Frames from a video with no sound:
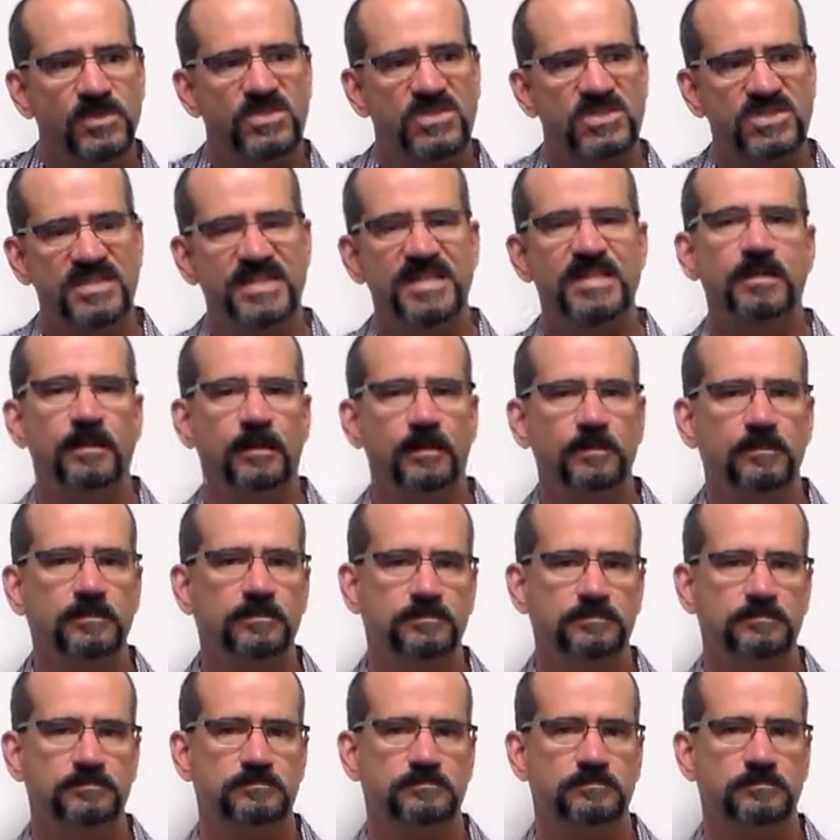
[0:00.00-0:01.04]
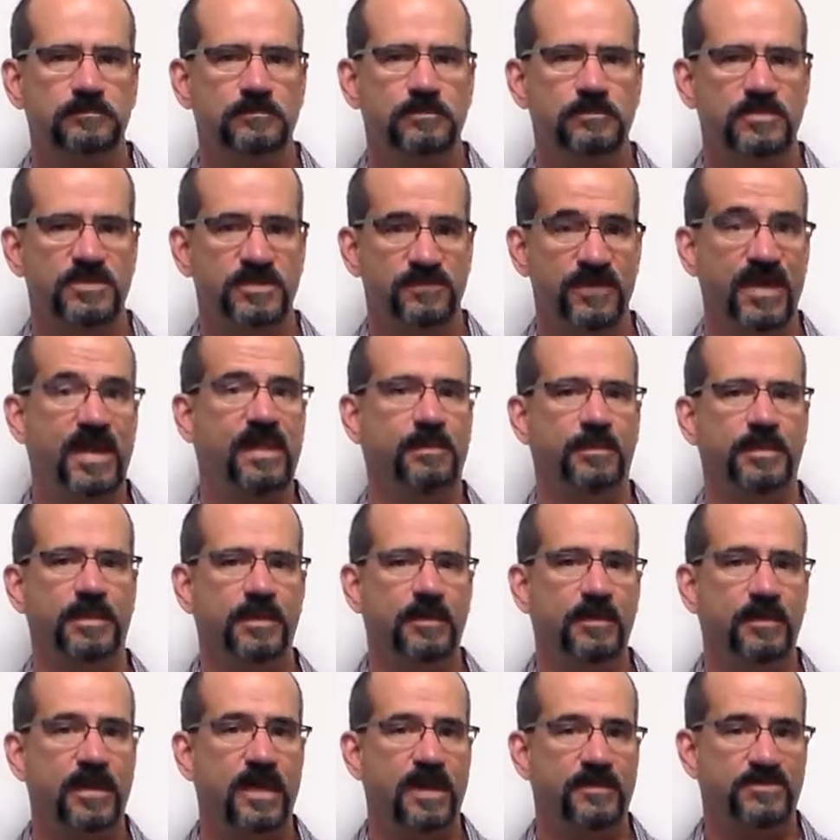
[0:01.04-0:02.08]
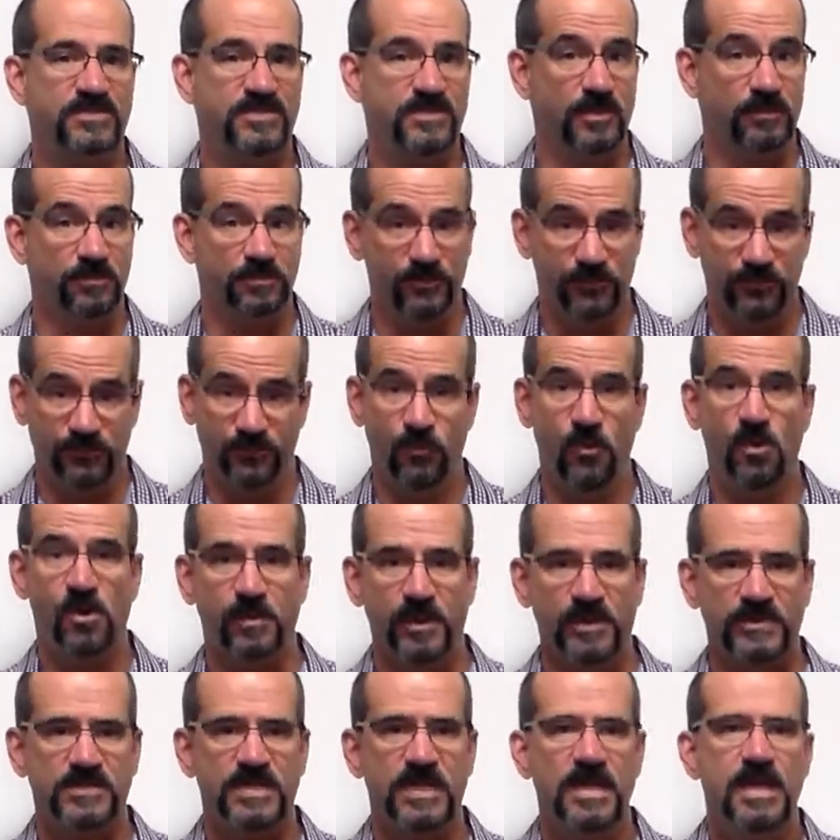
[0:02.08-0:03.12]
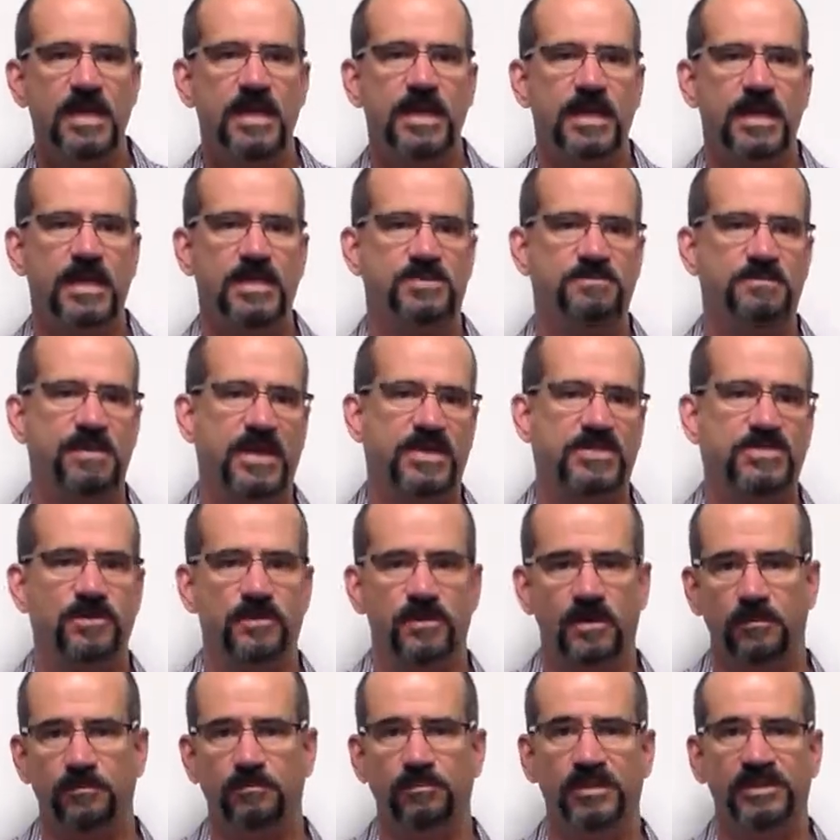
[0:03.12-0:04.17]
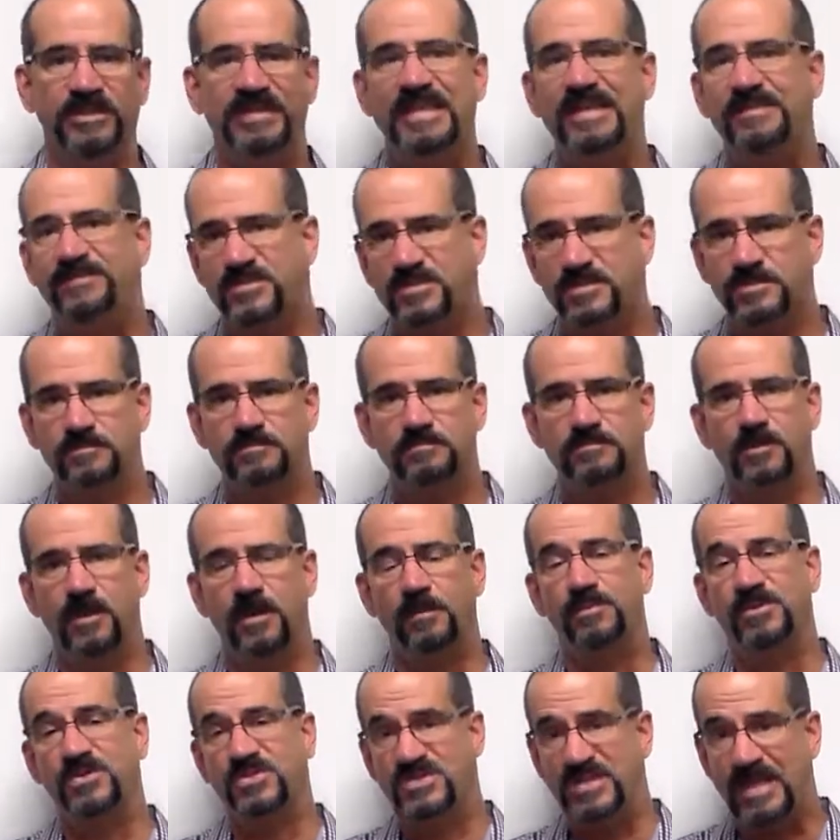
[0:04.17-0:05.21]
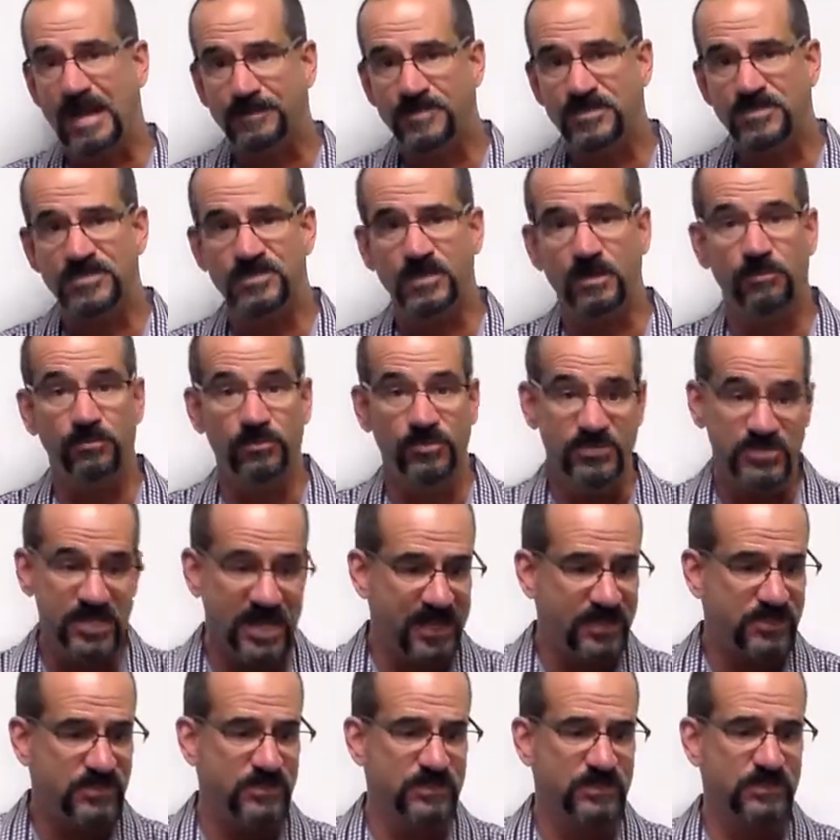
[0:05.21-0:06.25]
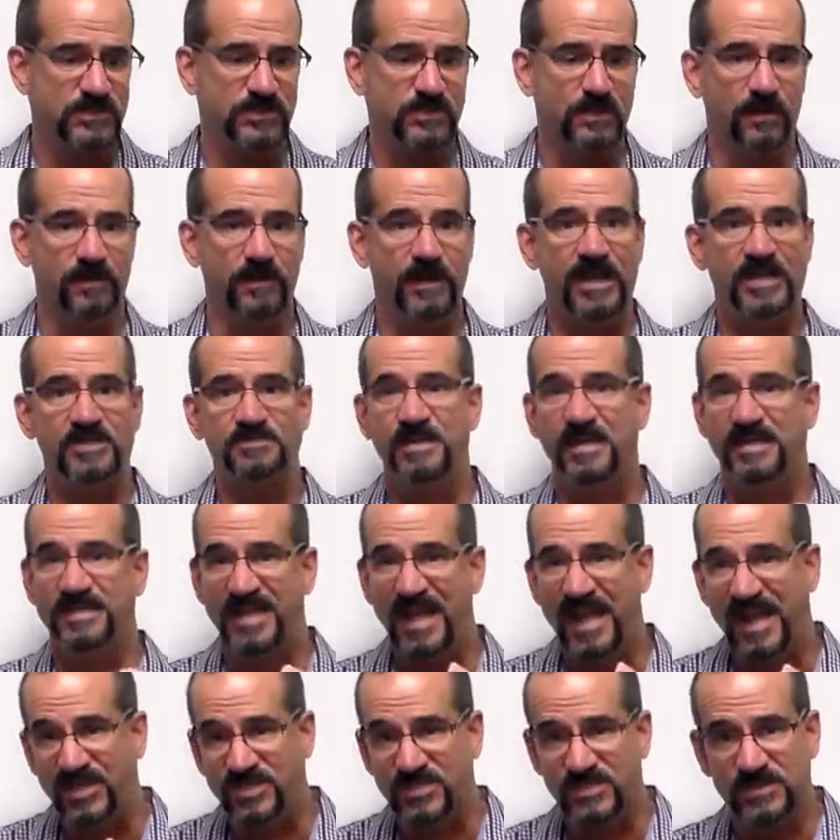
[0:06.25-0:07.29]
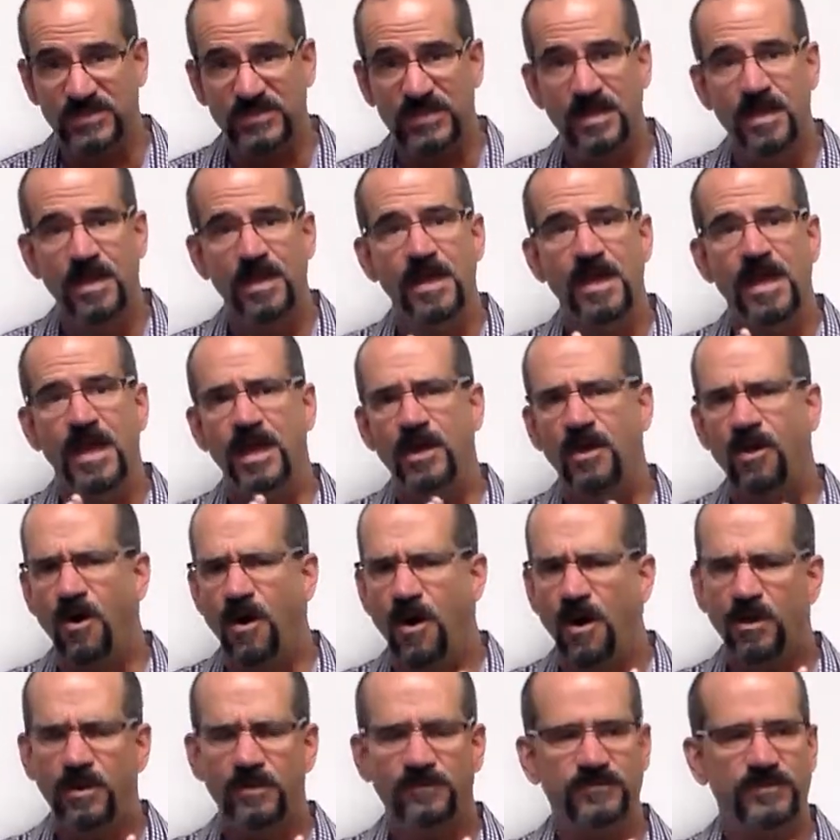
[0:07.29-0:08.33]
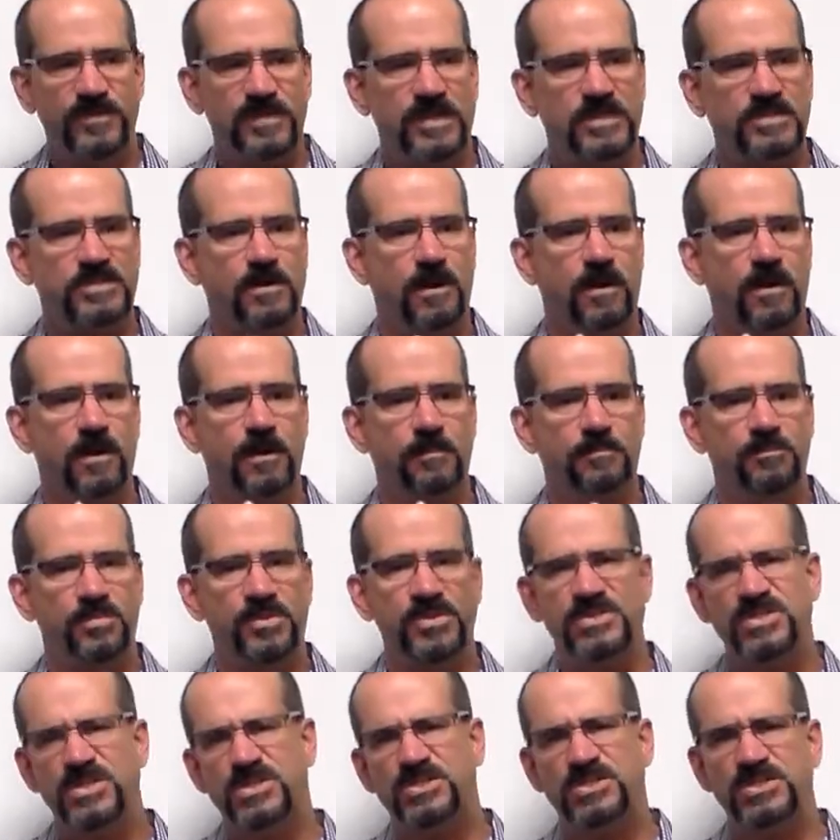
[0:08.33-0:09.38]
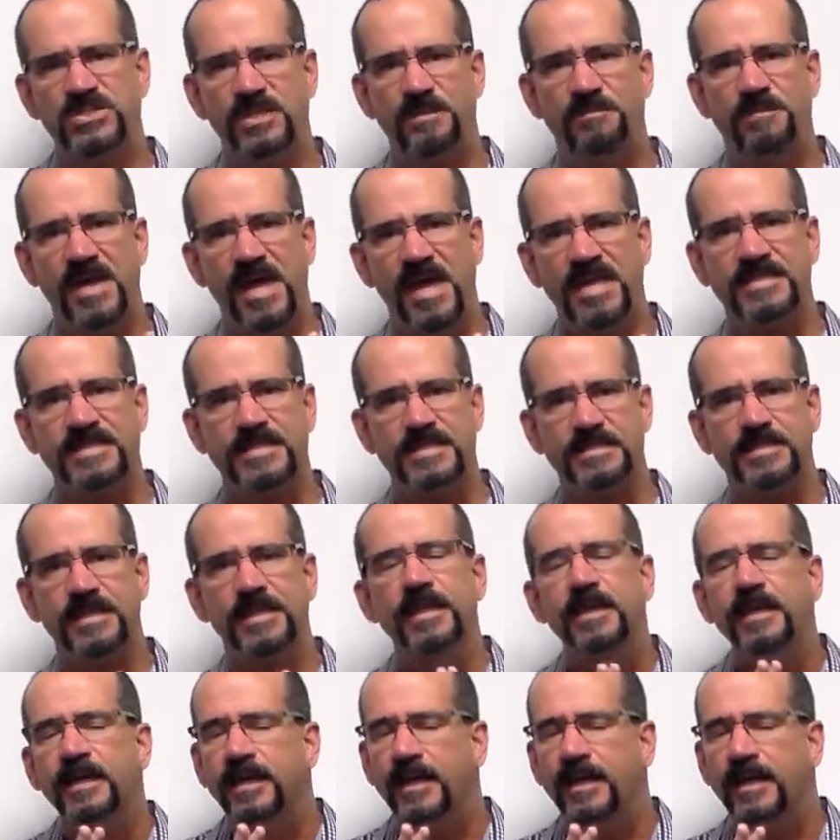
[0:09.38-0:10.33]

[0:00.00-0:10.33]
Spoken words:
skill development, a lot of skill performance is based on our beliefs, our perceptions, our projections, our expectations, and all of these are position dependent.